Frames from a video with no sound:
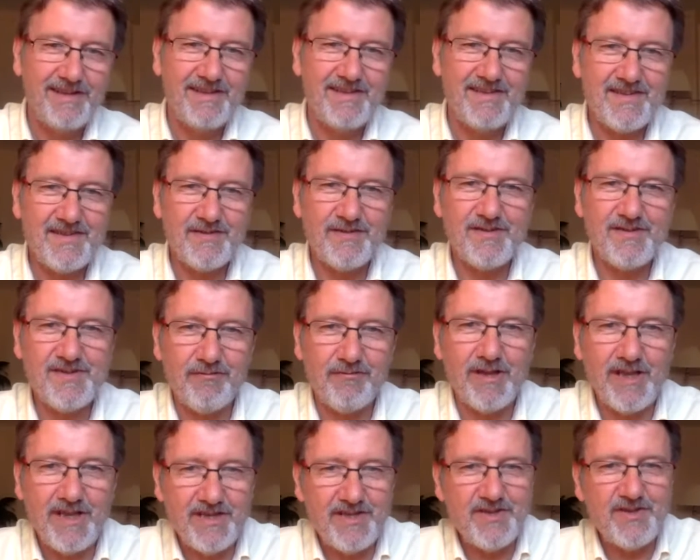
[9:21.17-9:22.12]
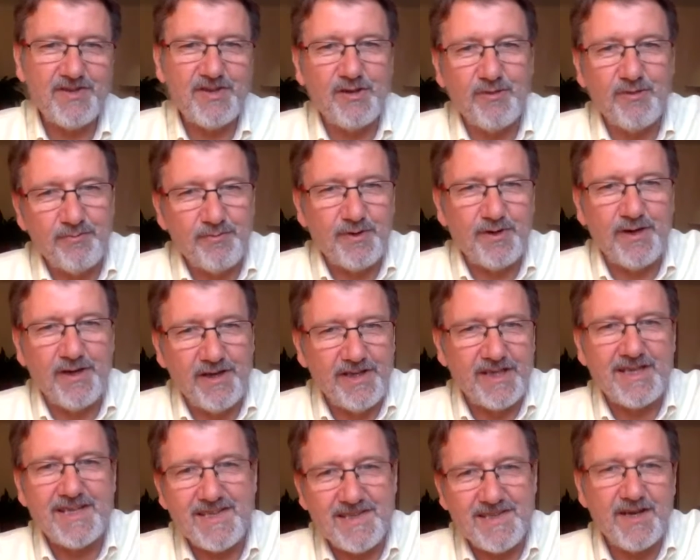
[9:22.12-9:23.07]
So there's a relationship,
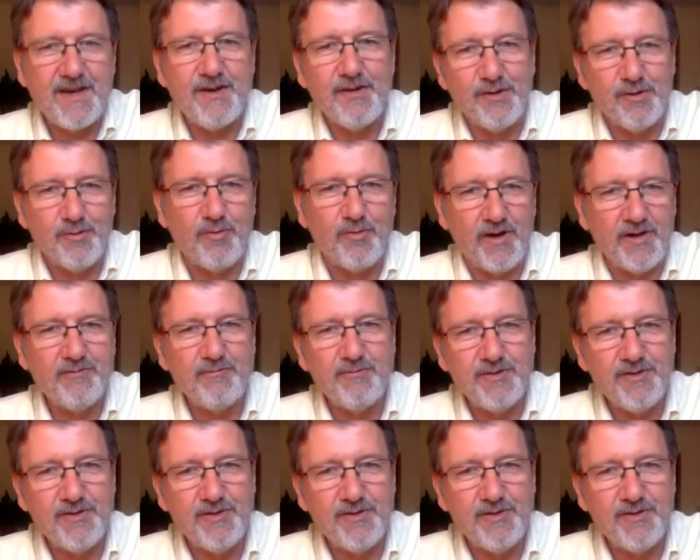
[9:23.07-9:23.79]
an external one,